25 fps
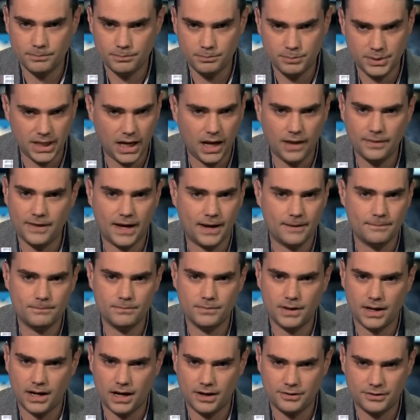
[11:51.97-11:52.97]
Beyond that, he
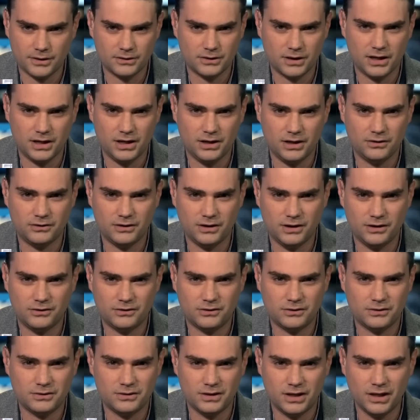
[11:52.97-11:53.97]
said it. I think that it is it
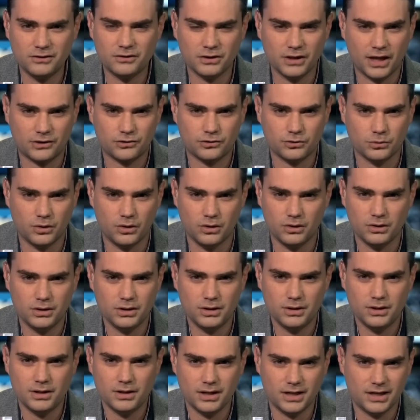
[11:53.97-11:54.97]
is intellectual
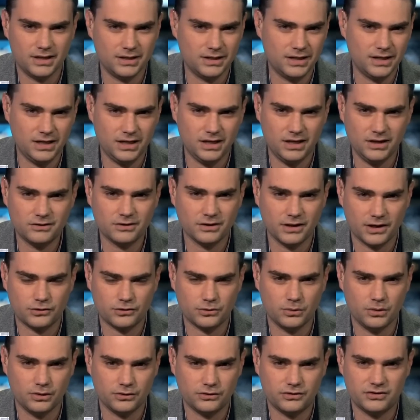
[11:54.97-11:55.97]
uh,
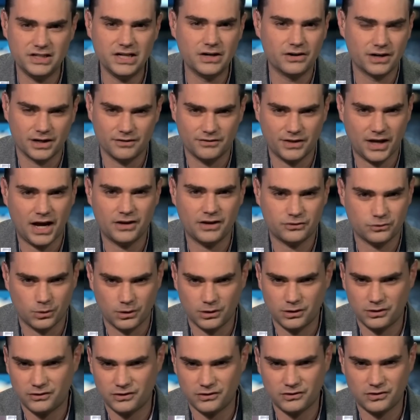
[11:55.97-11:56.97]
intellectual sneering of the highest
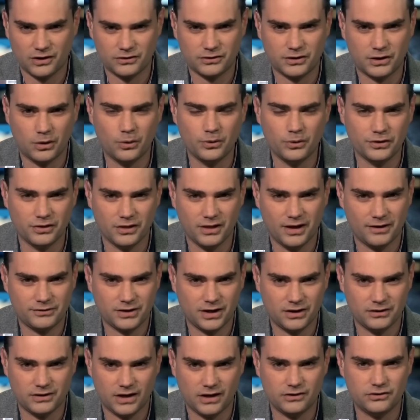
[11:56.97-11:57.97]
order to suggest that only the left
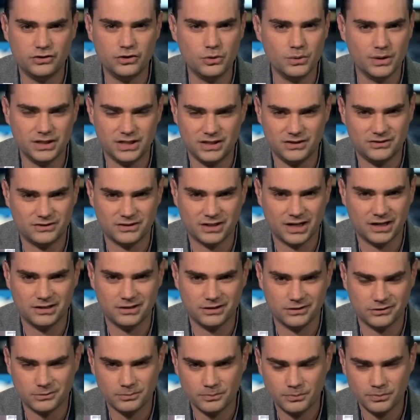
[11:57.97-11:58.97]
has, has new and decent
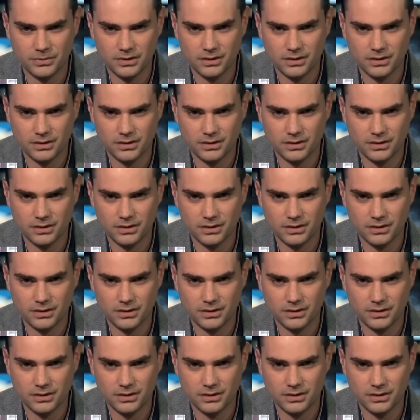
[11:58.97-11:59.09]
ideas.